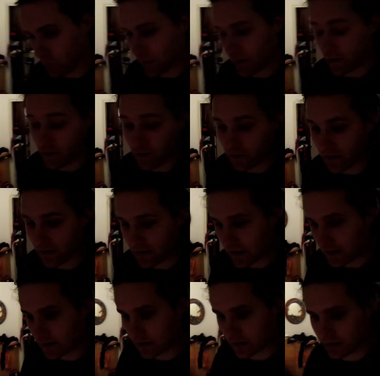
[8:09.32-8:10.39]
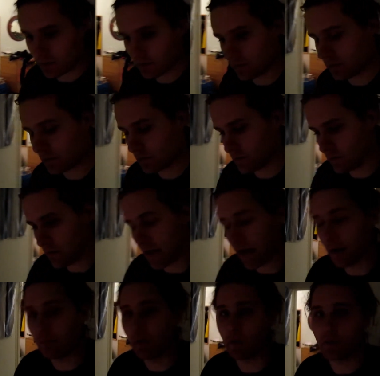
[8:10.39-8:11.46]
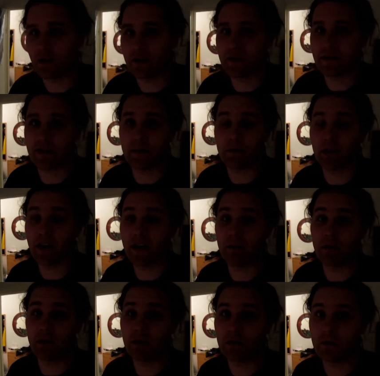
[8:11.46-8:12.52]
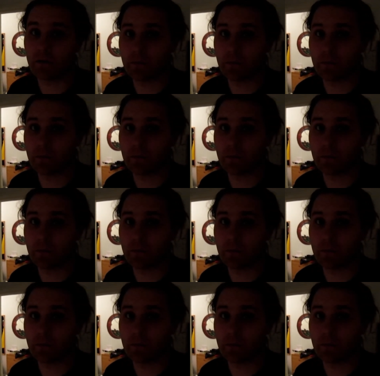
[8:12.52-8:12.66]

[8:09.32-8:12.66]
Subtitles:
we're doing that album with the same label